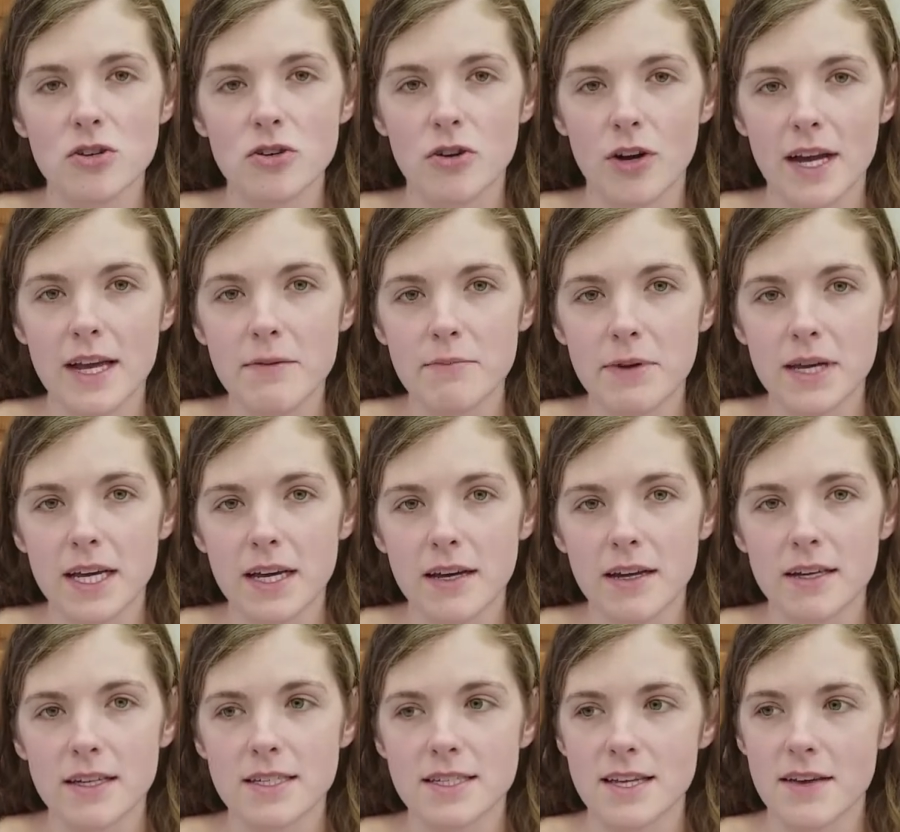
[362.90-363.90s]
great
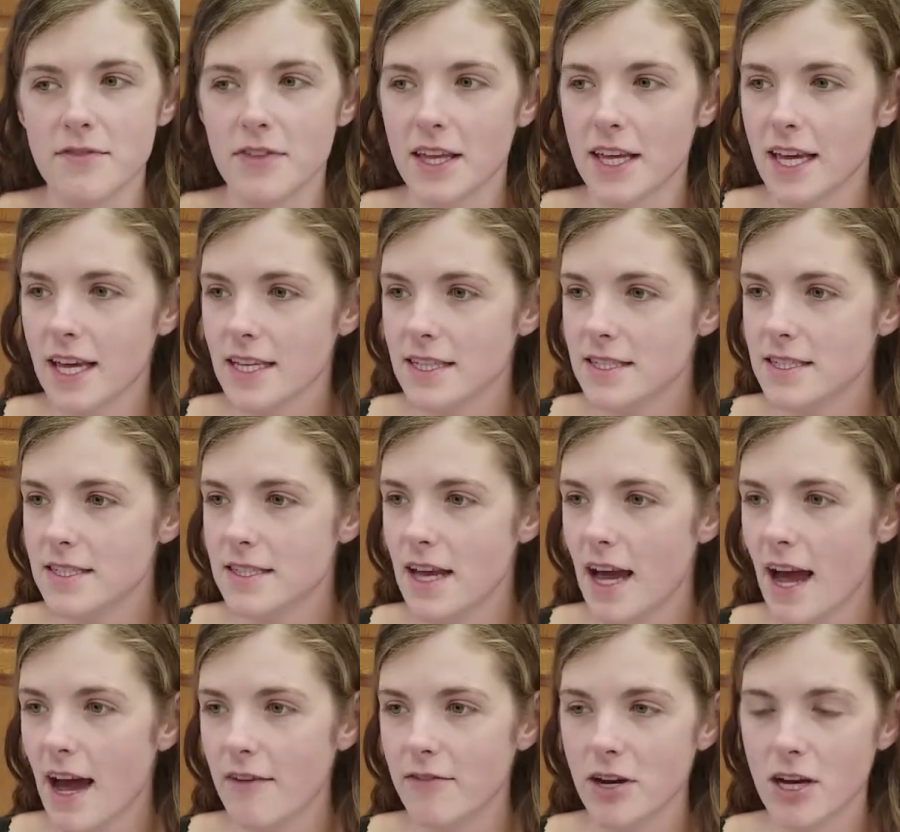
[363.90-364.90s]
because if the kids
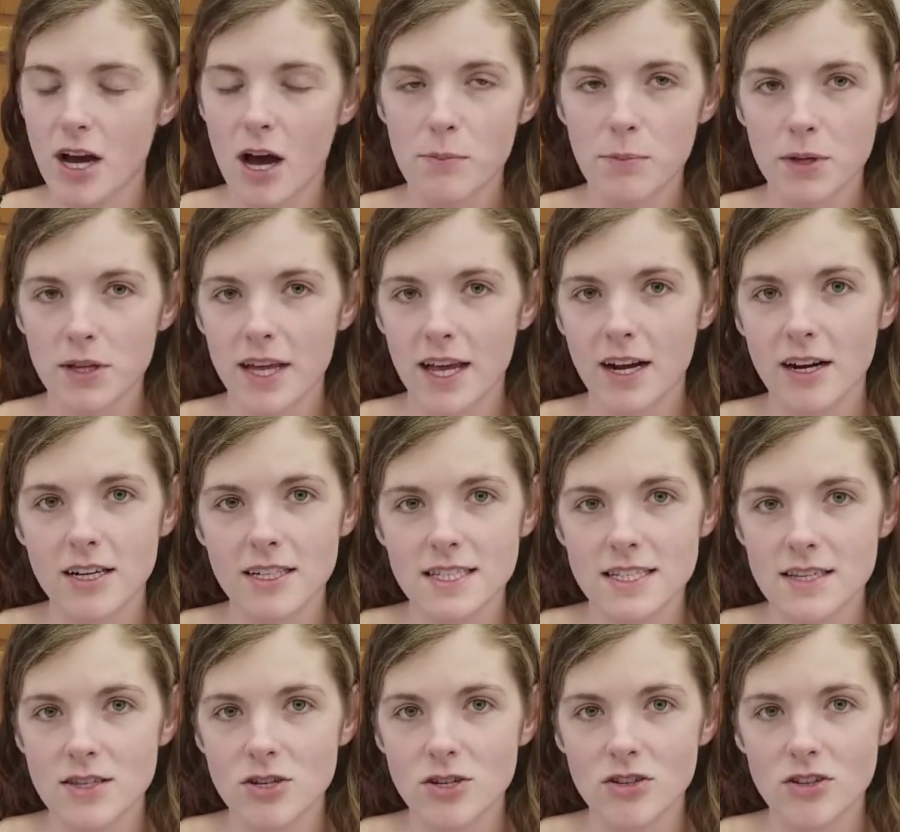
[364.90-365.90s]
have a couple carrots
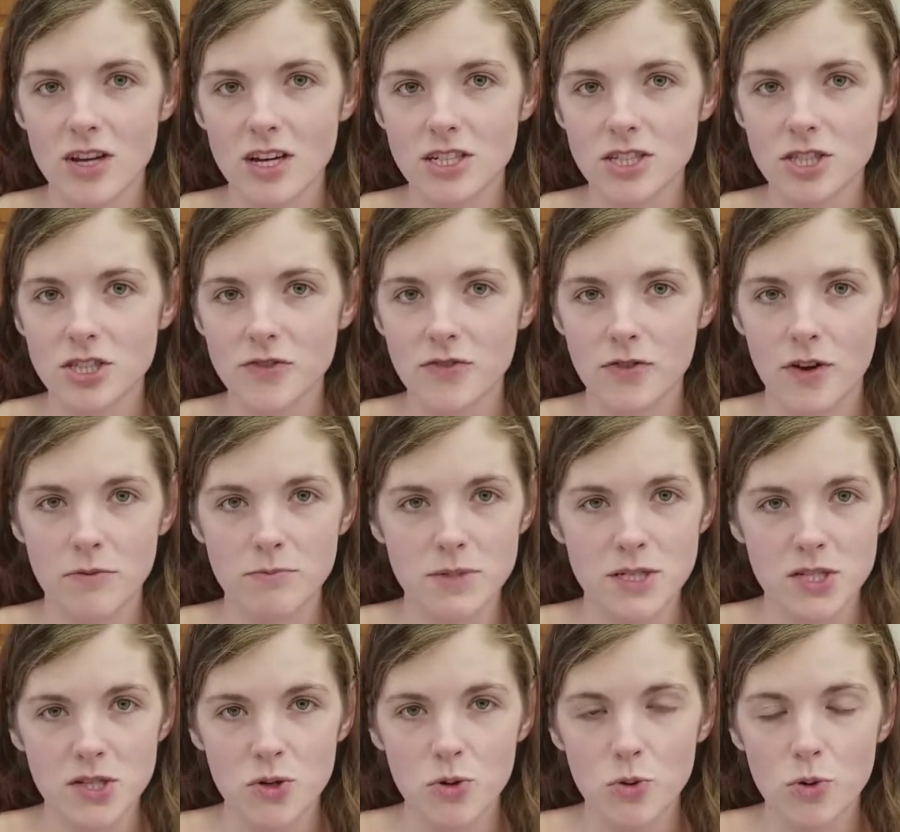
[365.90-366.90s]
in their lunch from
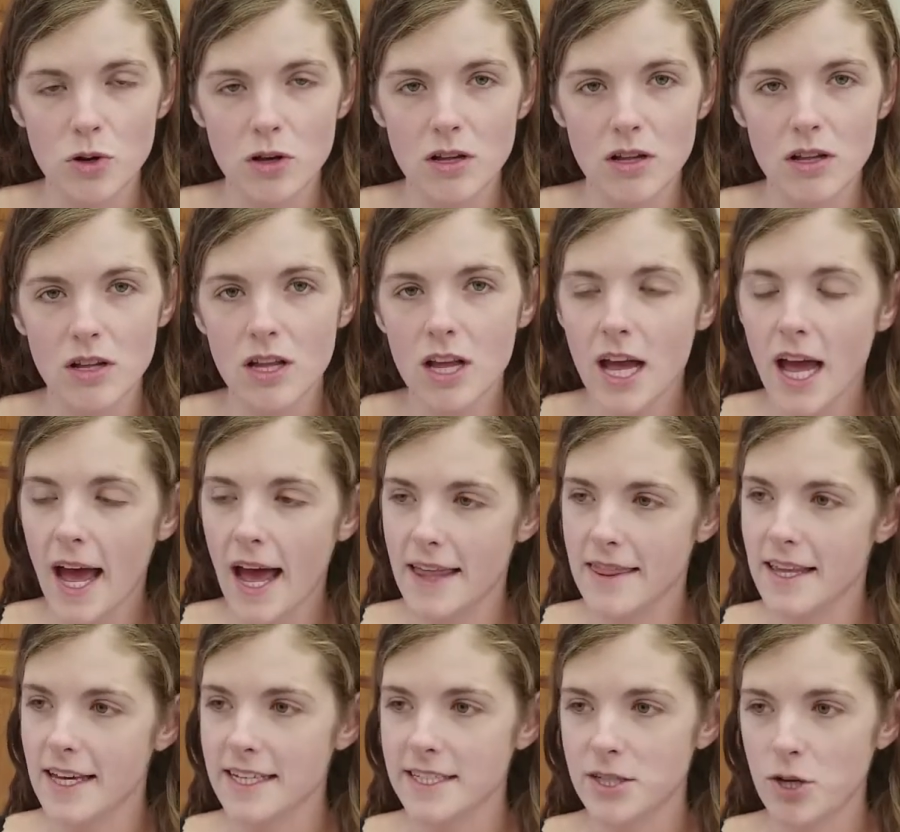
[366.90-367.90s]
school and
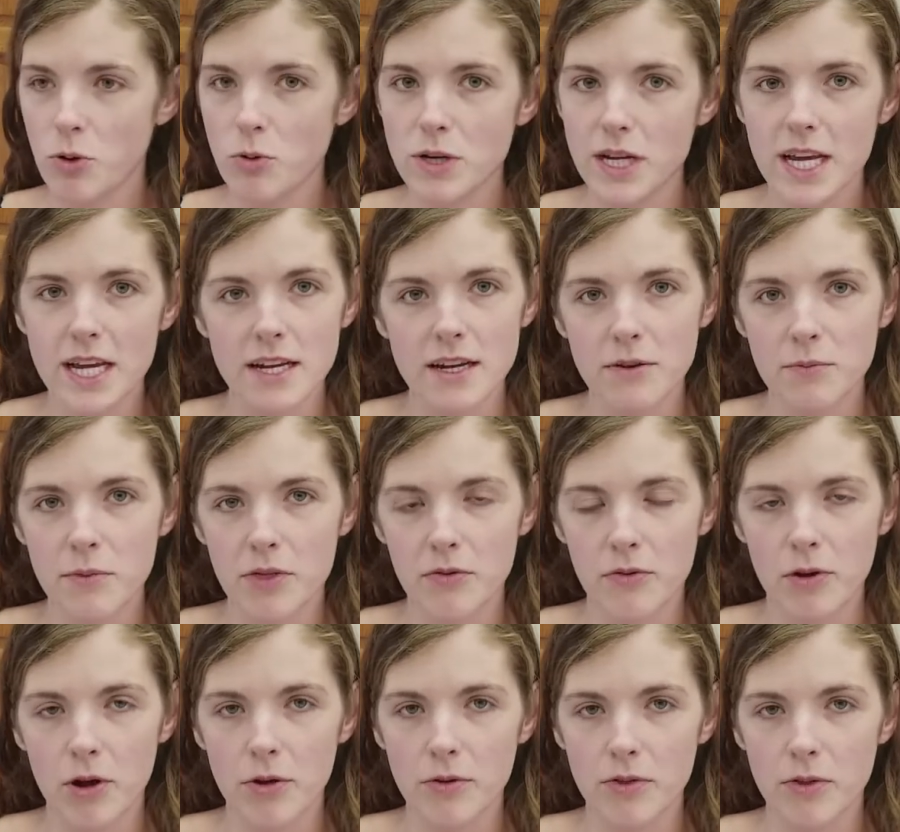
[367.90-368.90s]
they don't eat them
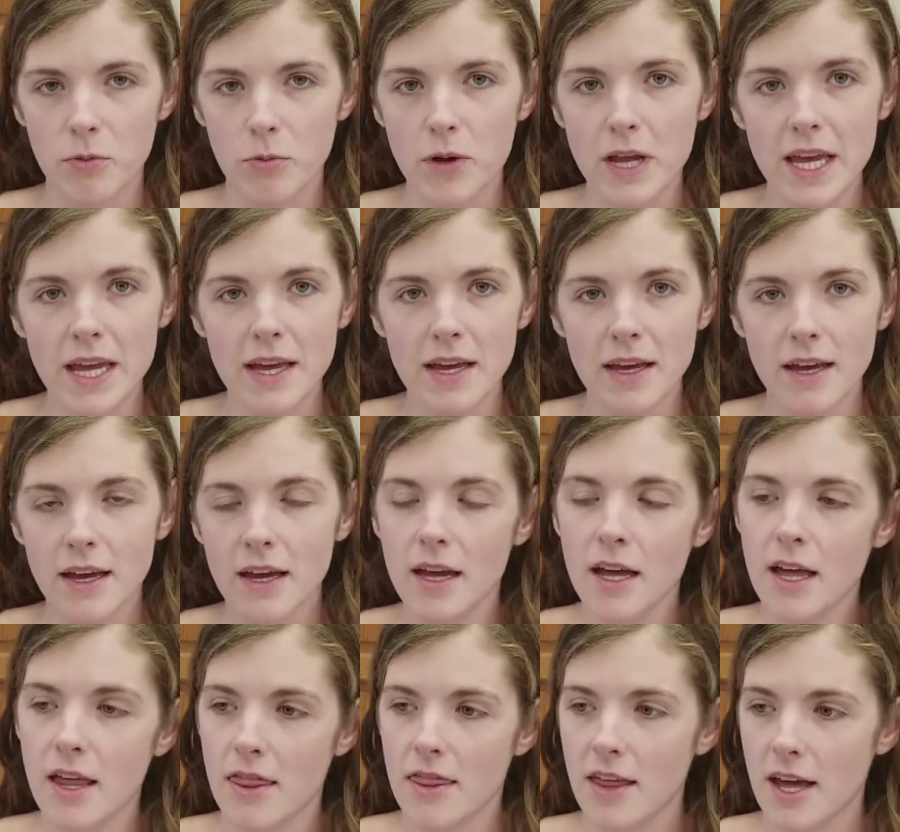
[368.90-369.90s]
throughout the week,
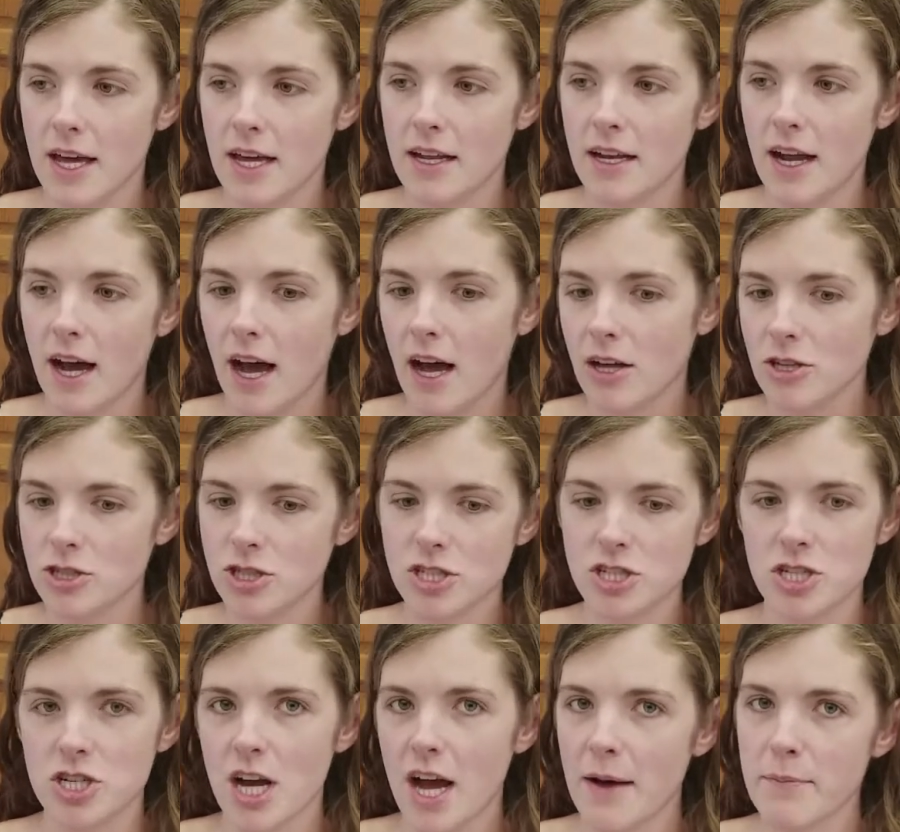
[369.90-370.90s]
then I'll just
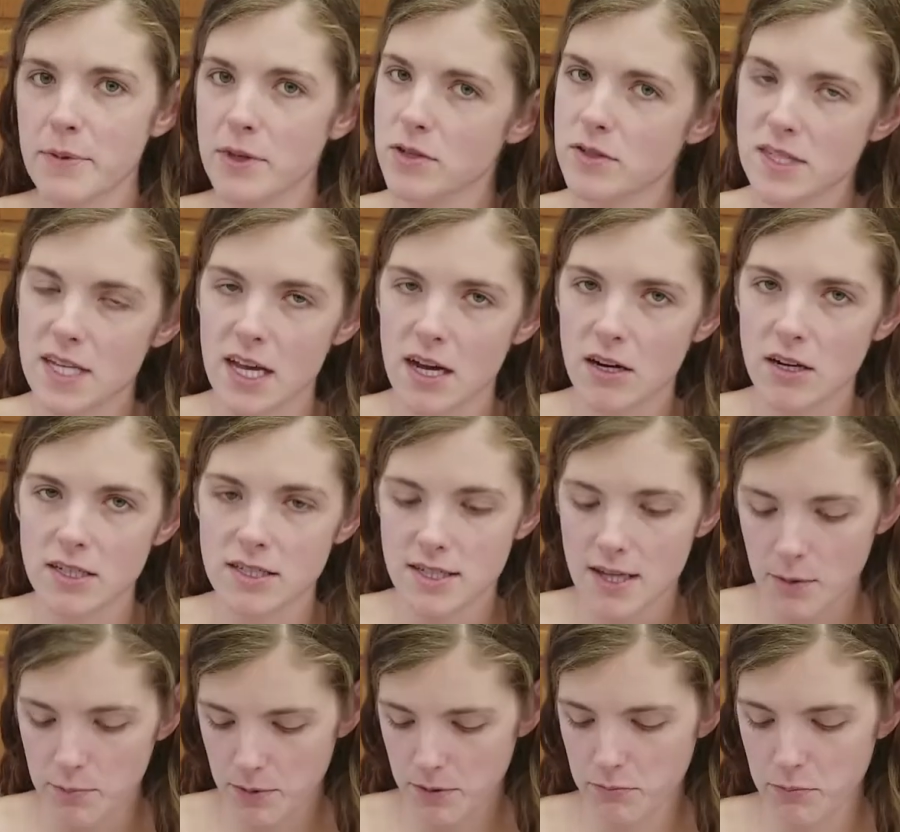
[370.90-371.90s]
chop those carrots
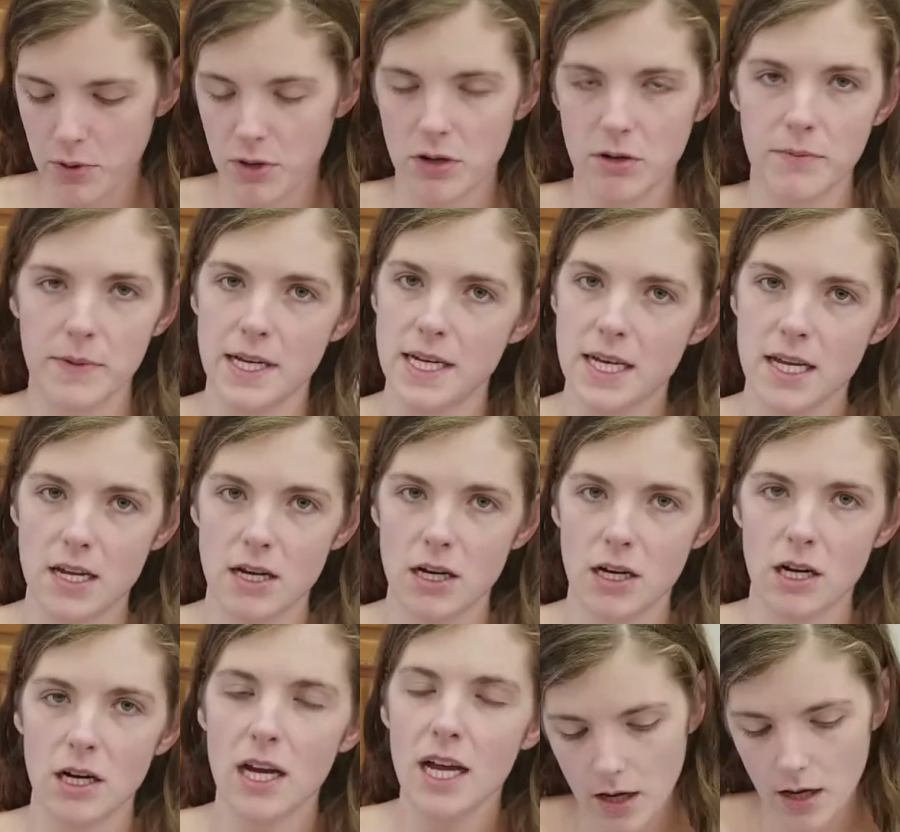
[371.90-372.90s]
up and put them in
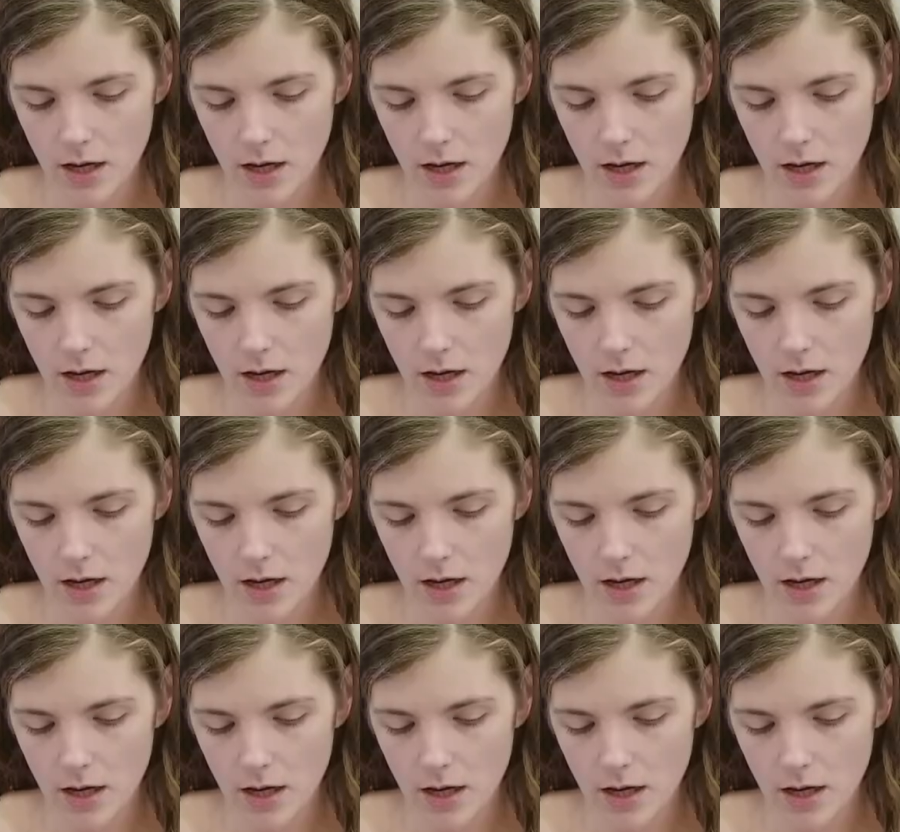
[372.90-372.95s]
here.